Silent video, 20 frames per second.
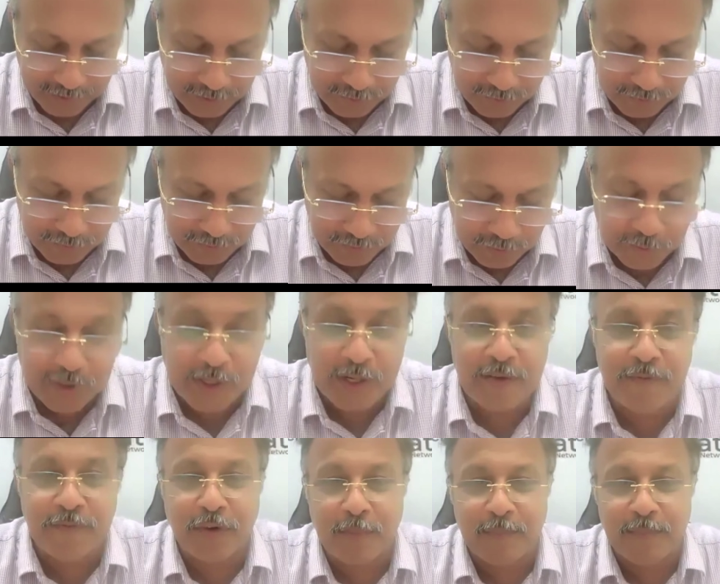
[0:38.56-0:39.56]
he was a
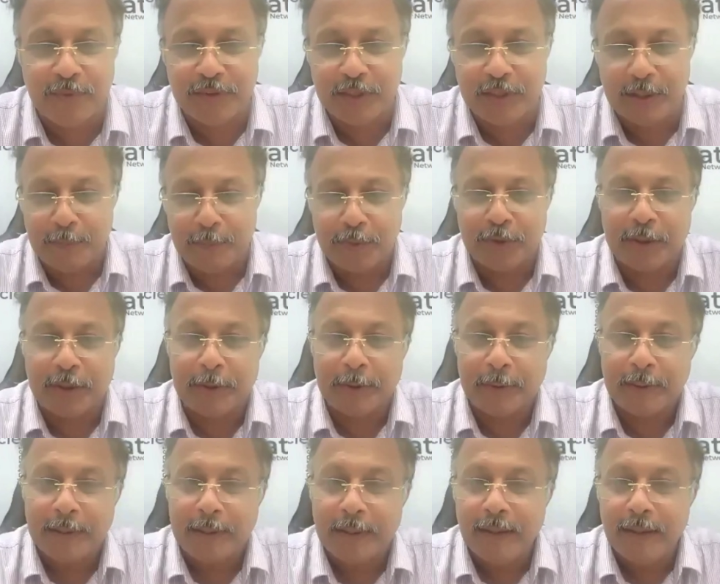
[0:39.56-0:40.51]
Rotarian from Tripura.